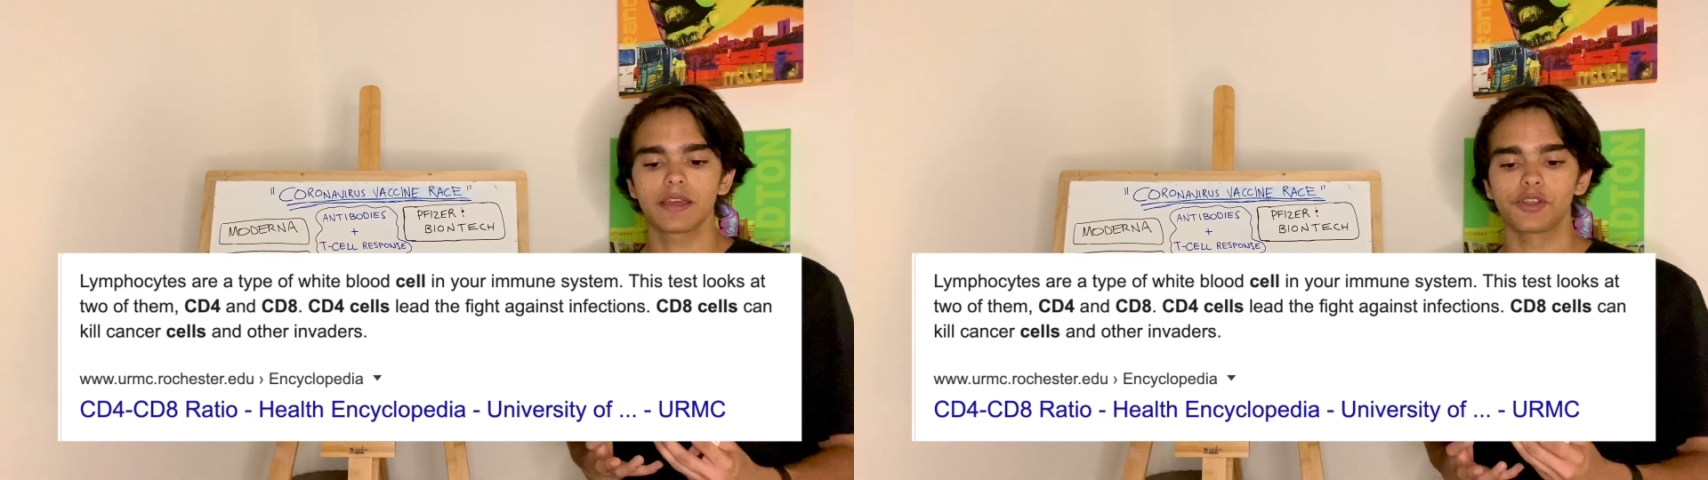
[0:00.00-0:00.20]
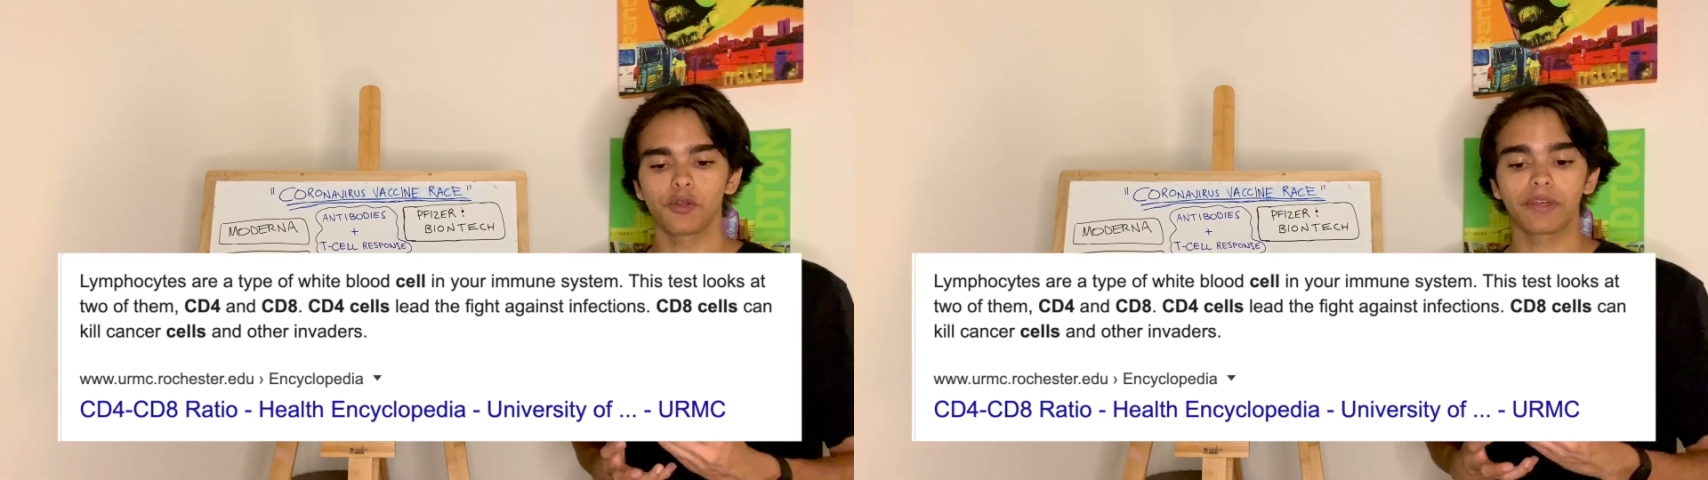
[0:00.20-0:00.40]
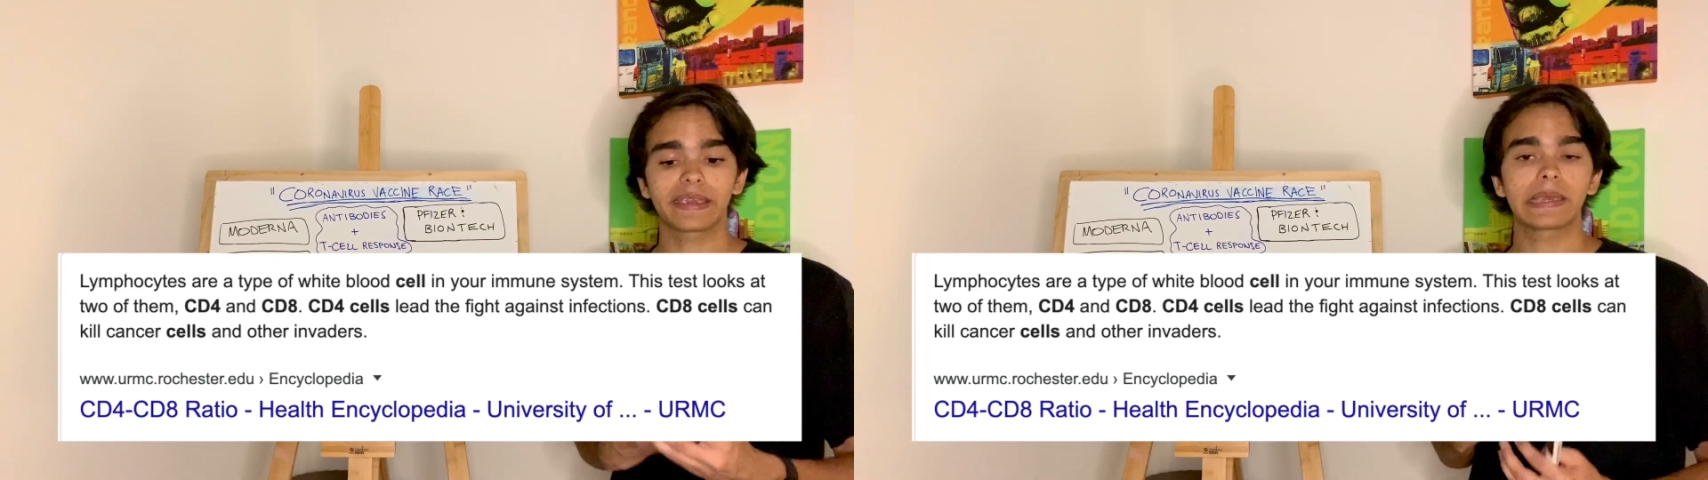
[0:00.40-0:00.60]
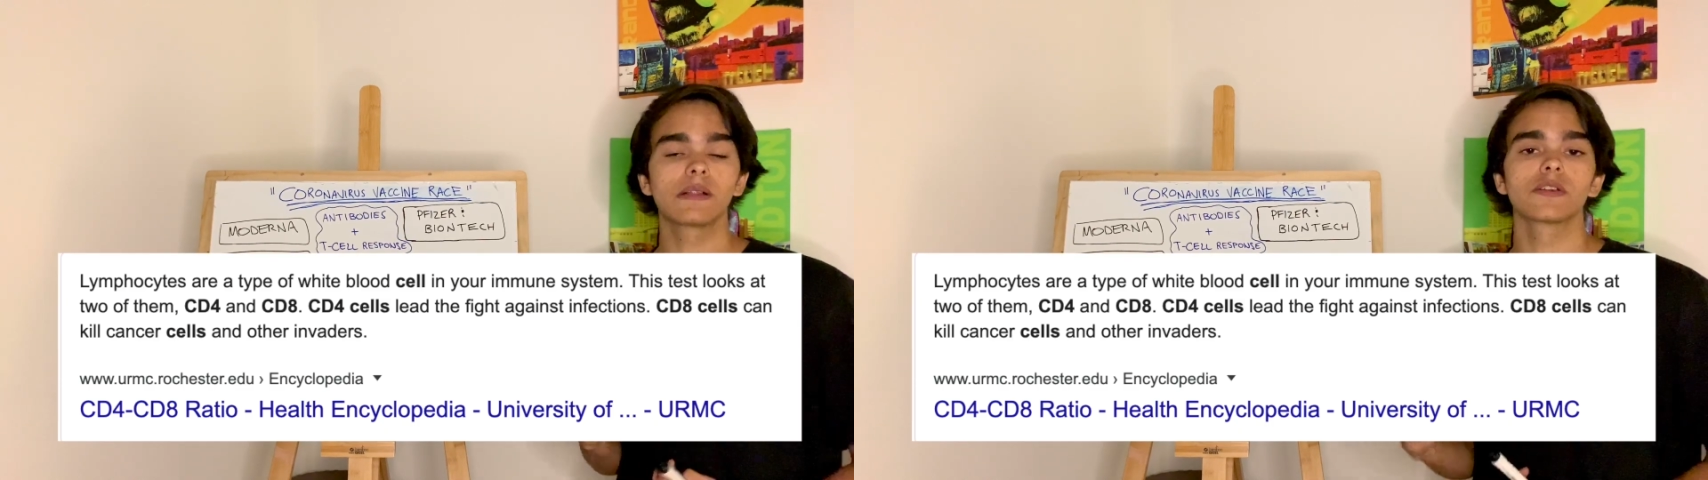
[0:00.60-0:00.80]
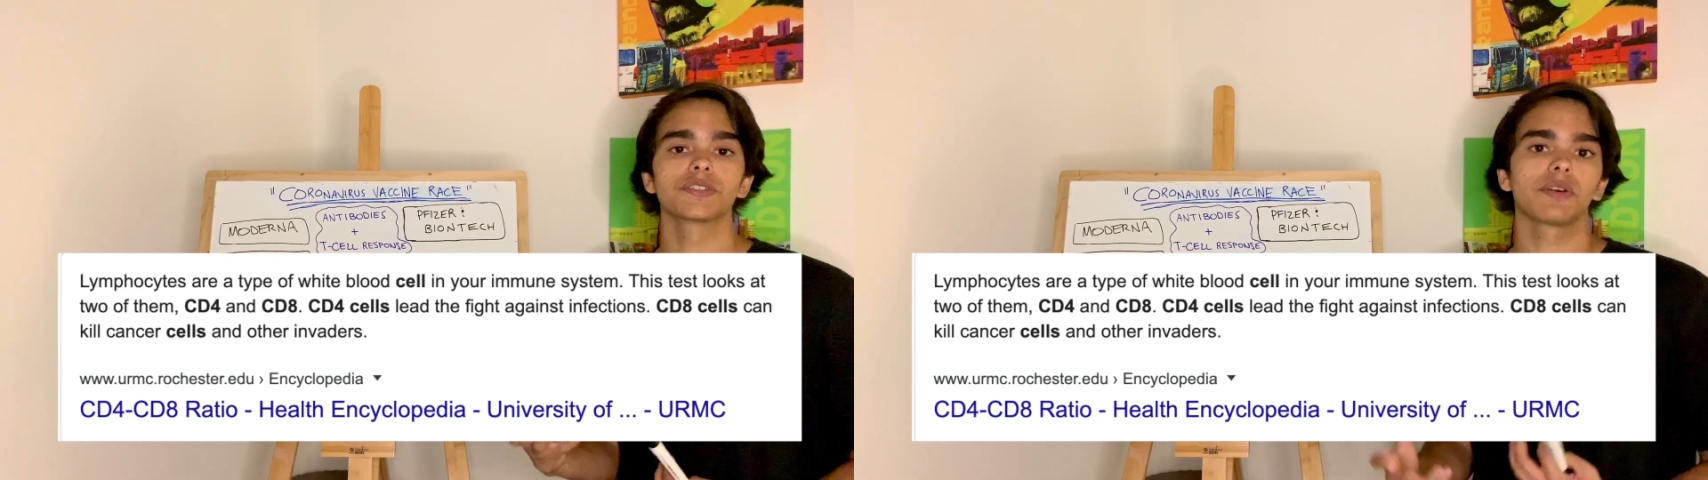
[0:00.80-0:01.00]
the
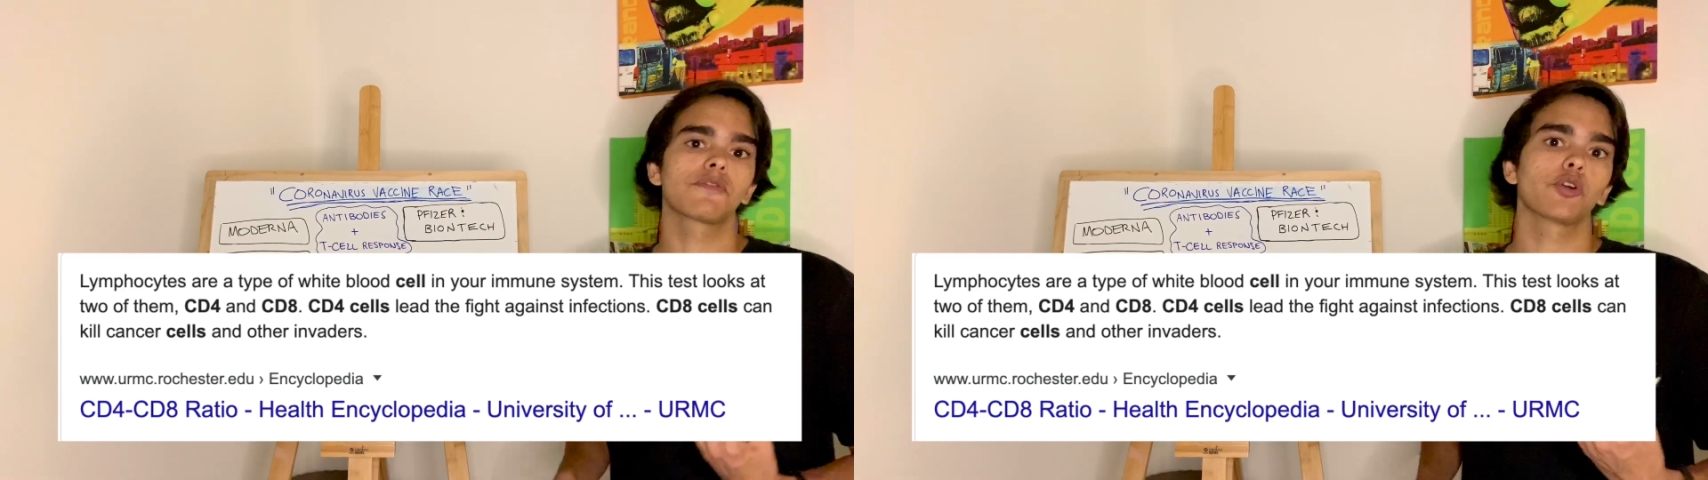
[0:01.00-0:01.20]
killers of